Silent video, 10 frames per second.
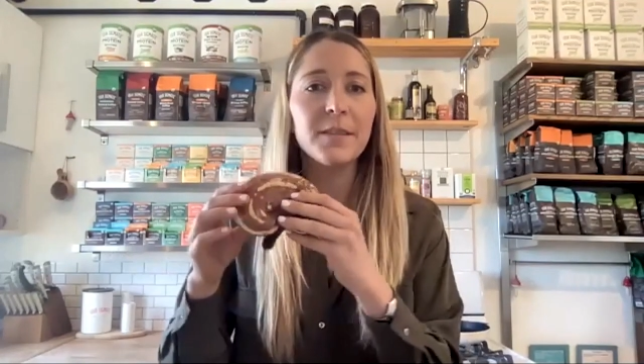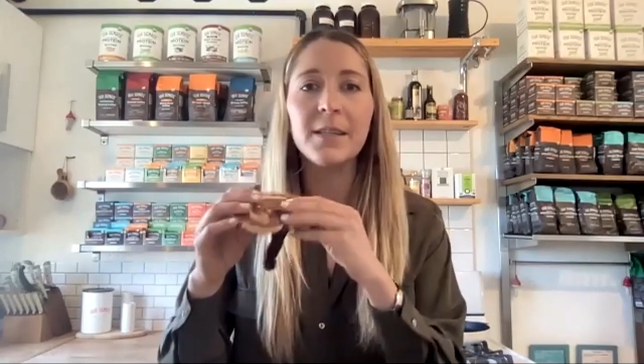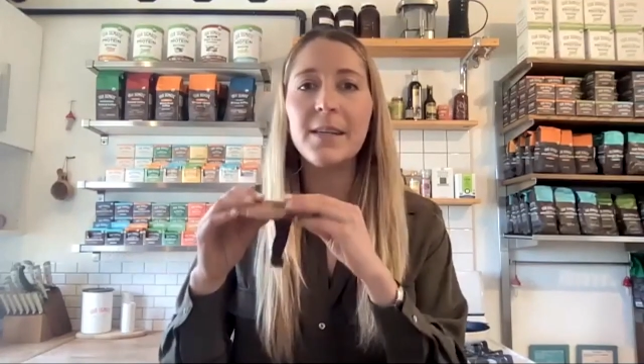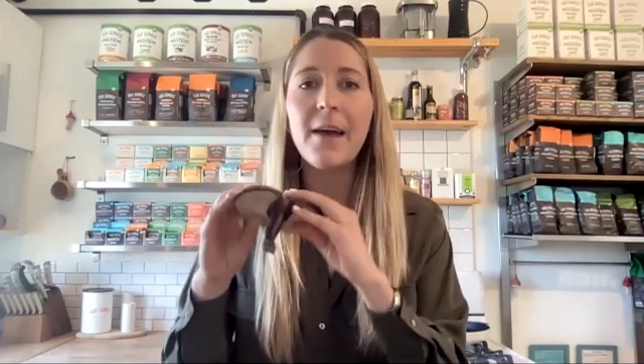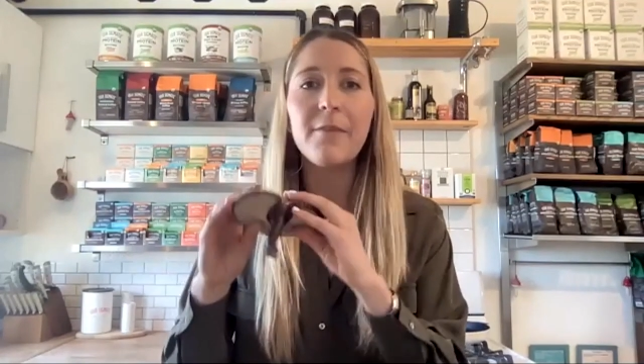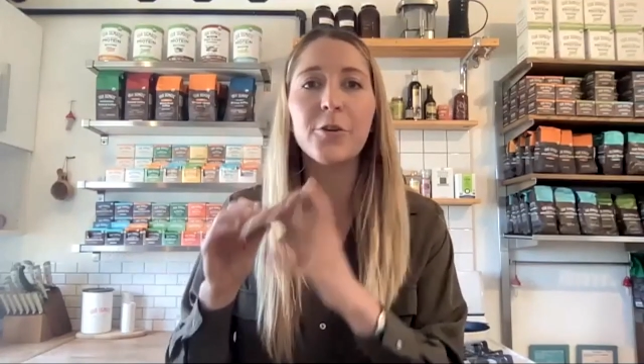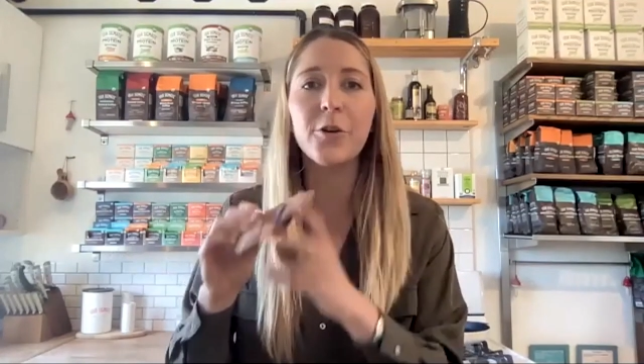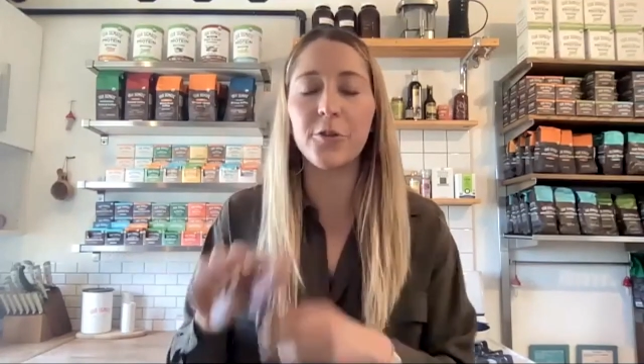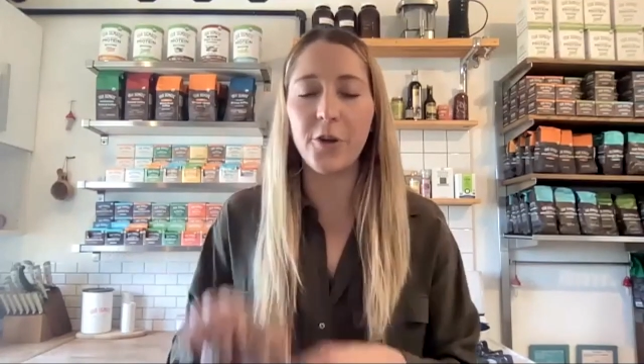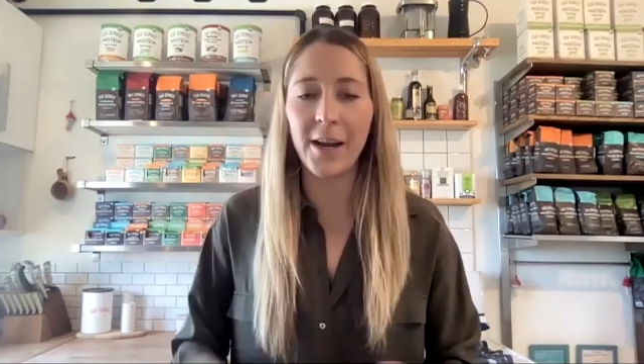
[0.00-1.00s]
to never grow
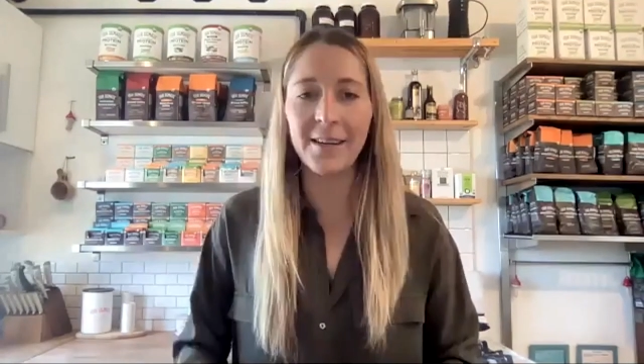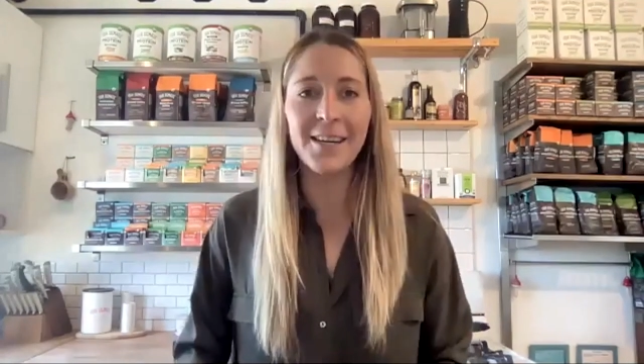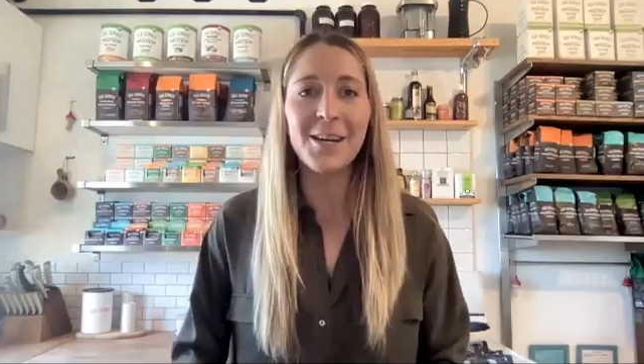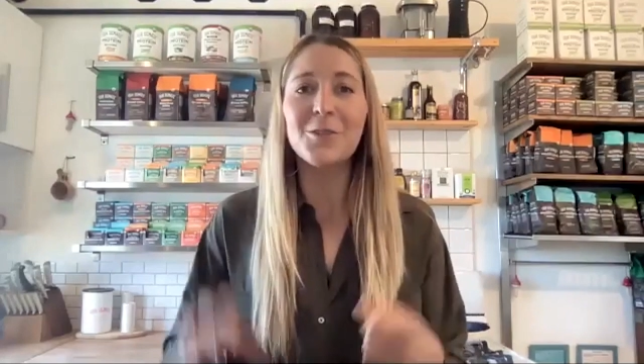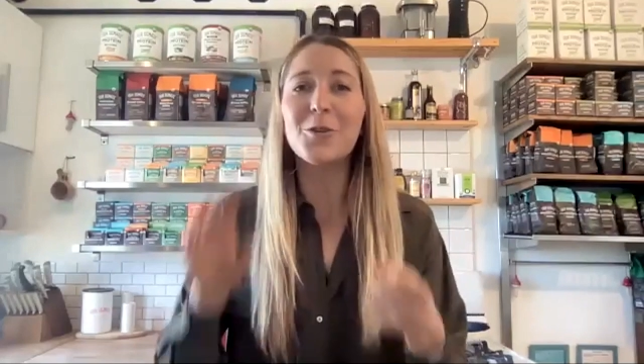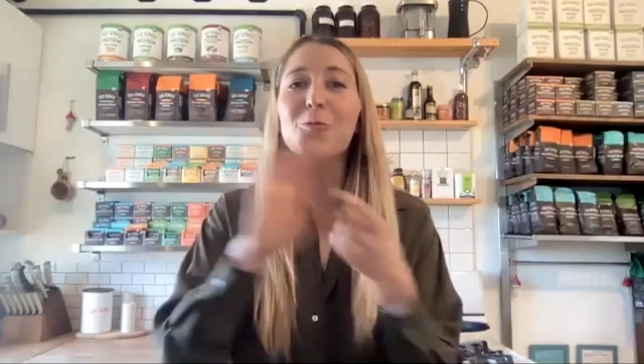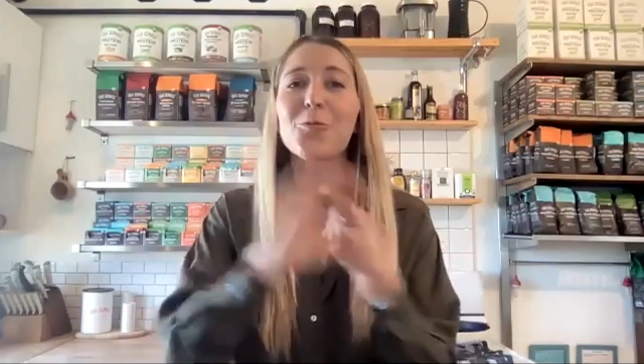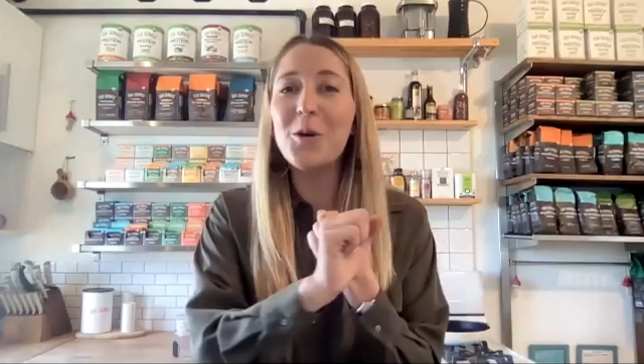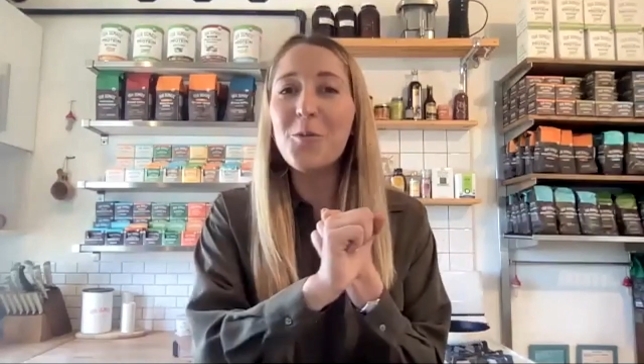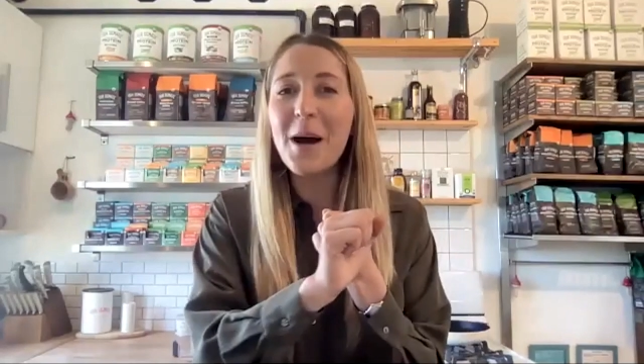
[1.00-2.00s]
on grain. So
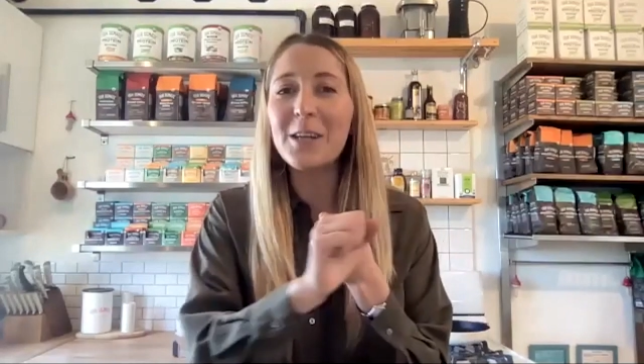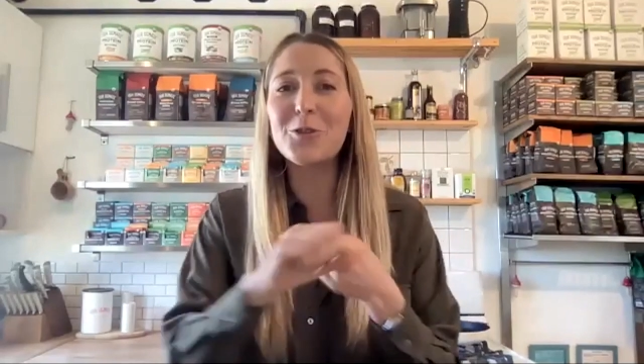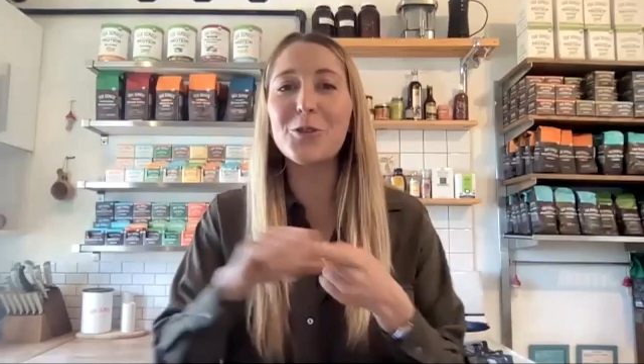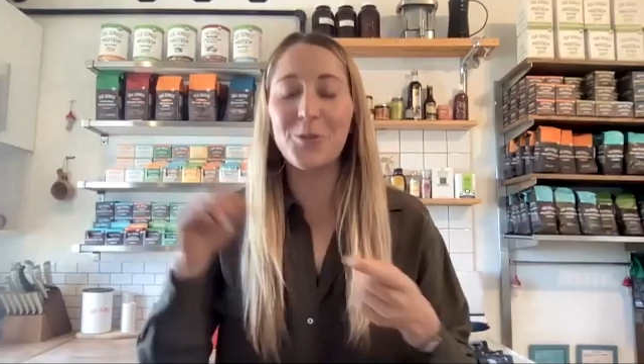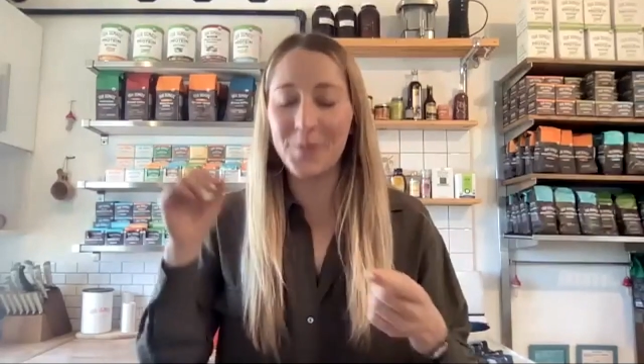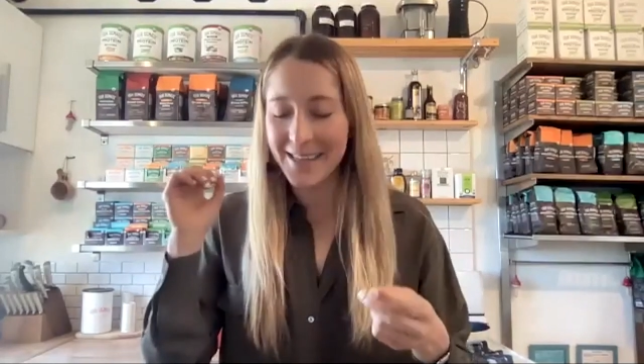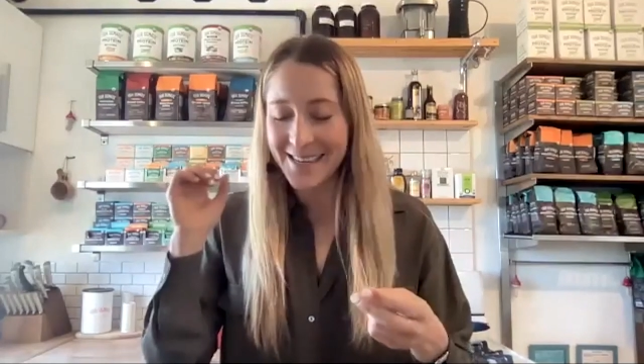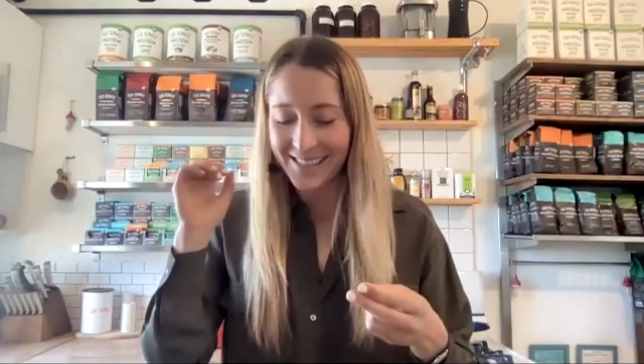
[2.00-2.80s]
real mushroom,